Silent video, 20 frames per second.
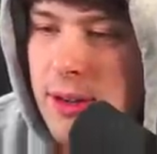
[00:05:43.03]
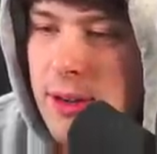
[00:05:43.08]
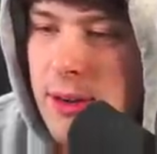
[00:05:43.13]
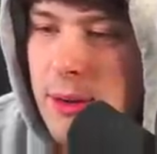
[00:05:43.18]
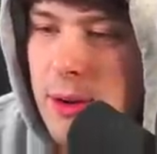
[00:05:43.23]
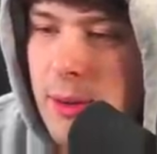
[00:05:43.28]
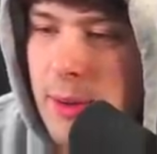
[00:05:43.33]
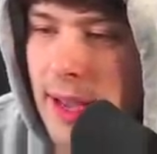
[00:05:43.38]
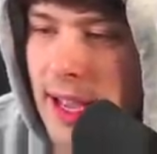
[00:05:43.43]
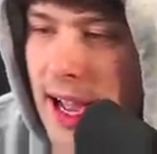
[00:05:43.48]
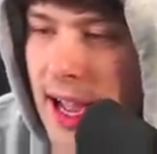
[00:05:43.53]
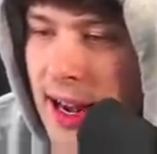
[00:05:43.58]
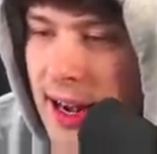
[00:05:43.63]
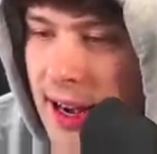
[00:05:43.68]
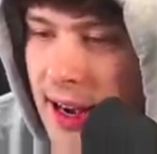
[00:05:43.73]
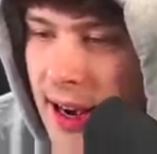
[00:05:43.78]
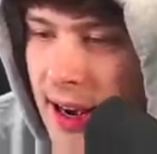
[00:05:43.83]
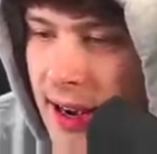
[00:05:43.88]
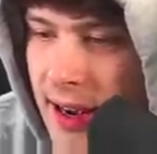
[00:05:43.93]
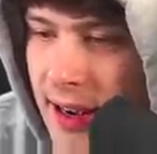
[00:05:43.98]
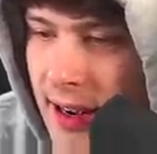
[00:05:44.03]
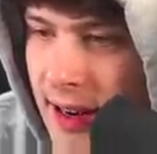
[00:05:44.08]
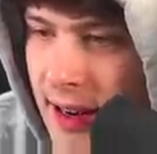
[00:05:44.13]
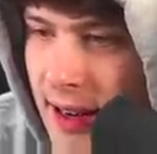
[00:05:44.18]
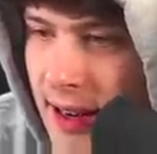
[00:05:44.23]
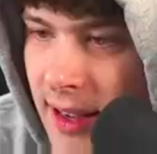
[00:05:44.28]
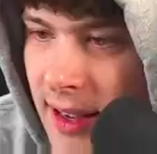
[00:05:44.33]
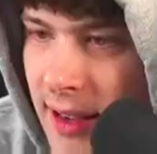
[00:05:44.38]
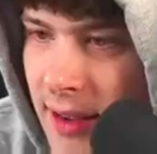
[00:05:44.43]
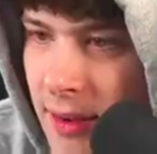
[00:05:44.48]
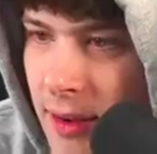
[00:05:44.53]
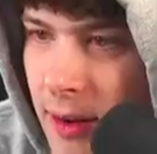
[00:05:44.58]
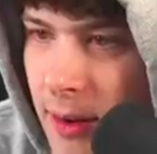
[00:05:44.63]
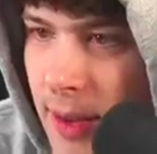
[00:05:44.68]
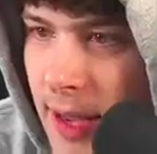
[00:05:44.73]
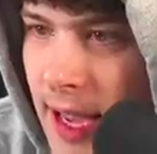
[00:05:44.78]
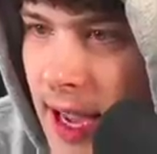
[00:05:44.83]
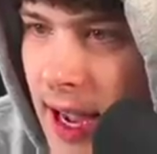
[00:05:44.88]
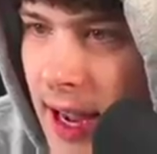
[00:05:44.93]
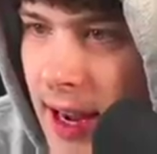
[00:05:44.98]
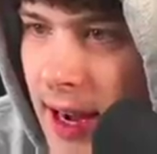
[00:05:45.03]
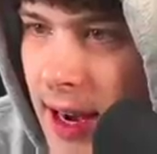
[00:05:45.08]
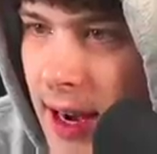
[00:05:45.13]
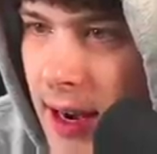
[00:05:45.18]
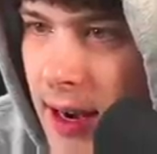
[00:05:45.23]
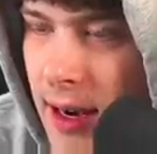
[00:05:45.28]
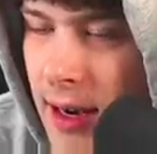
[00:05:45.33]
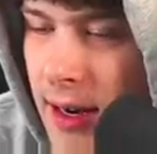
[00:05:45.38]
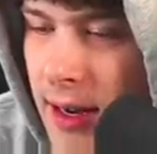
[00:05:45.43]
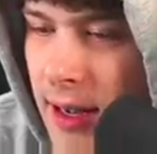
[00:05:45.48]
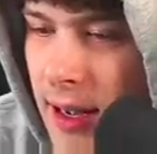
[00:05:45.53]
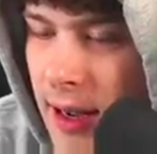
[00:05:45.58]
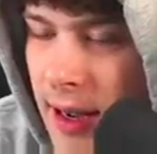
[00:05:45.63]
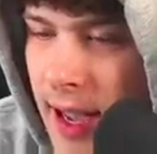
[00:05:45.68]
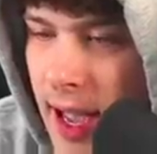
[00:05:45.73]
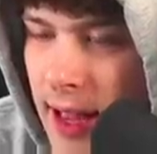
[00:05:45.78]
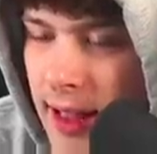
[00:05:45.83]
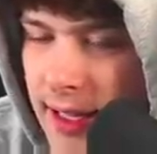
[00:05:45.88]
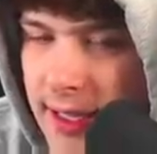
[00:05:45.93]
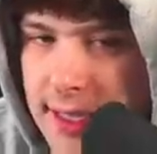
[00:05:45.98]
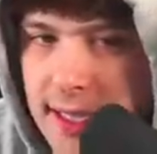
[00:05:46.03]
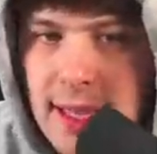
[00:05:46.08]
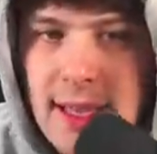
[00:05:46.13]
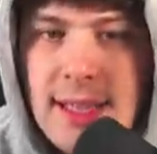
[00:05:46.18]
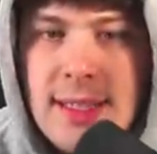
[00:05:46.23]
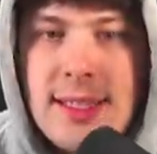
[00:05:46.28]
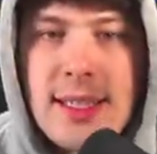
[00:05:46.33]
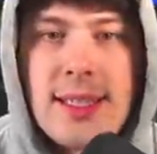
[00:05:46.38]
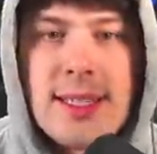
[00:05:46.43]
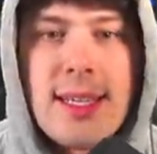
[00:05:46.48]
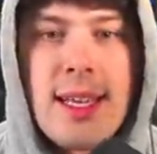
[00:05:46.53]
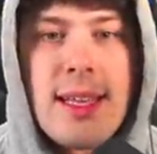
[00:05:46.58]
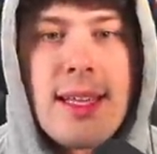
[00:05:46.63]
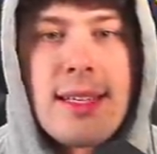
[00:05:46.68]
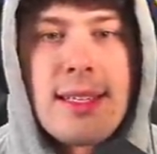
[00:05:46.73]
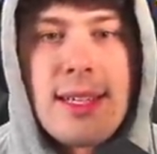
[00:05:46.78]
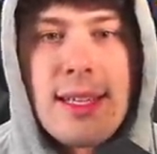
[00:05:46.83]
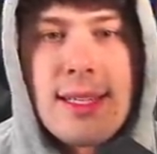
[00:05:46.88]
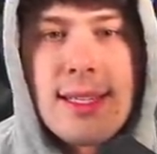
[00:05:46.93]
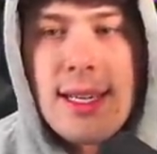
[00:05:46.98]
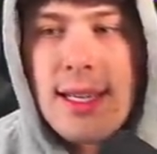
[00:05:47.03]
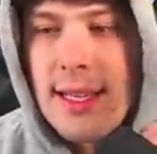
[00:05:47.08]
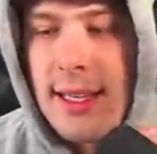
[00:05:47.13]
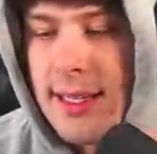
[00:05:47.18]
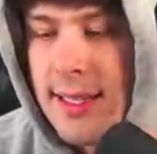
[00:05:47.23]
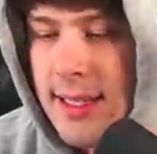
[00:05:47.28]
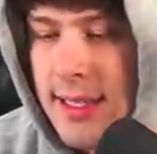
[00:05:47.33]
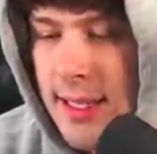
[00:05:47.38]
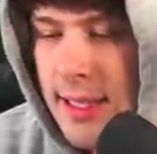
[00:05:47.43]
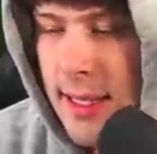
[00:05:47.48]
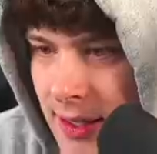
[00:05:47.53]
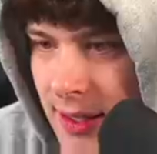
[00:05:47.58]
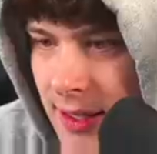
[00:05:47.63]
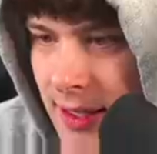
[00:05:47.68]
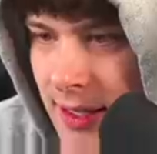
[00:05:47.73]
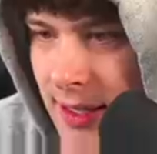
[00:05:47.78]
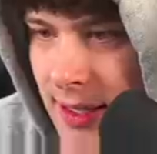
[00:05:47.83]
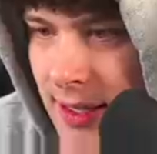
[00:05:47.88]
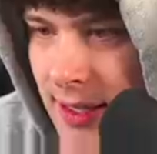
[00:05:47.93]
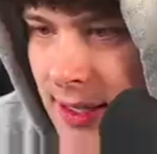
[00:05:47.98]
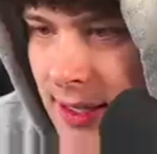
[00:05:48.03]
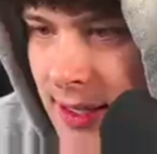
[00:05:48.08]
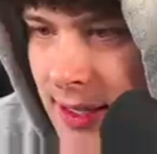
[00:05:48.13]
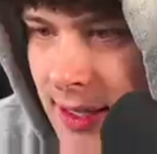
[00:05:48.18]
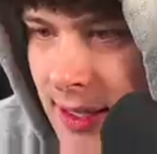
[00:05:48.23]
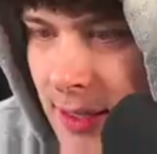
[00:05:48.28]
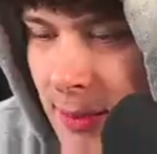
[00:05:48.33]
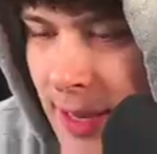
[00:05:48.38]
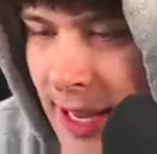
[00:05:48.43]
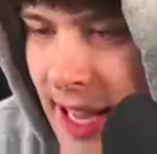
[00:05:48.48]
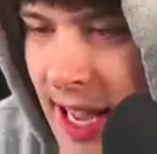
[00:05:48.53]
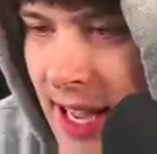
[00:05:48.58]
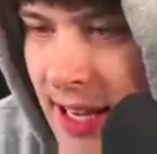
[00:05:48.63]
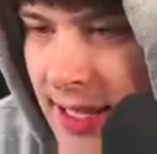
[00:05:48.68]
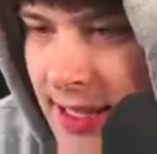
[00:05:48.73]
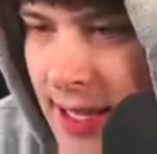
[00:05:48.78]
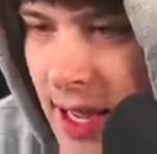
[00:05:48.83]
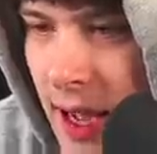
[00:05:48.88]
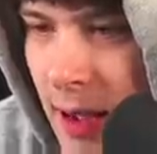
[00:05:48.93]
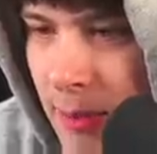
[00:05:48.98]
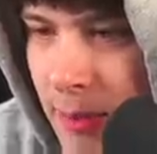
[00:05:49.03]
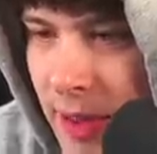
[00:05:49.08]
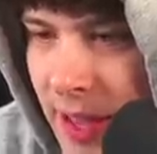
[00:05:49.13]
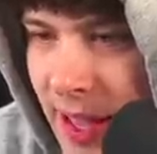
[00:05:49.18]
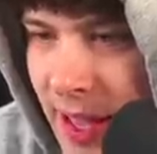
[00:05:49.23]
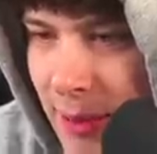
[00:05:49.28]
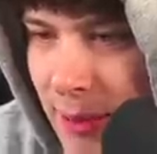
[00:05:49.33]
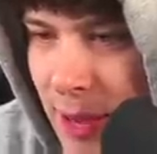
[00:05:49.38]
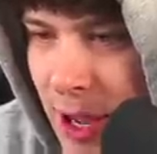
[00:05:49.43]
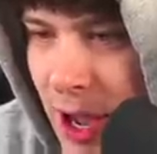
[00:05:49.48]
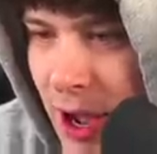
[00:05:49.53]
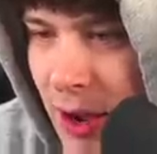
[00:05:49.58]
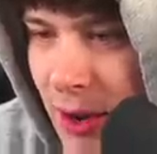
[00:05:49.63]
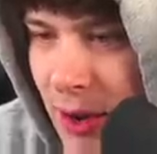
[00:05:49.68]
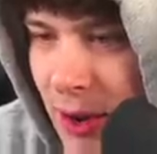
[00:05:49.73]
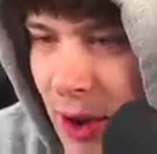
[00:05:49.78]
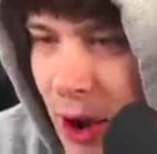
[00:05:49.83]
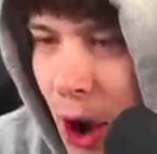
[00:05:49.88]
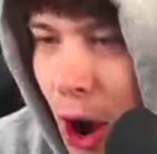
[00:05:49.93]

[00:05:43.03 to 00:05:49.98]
What do we got here? What do we got here? Okay, let's see this. Let's see this. Let's see this. Oh my God, he's humping him. No.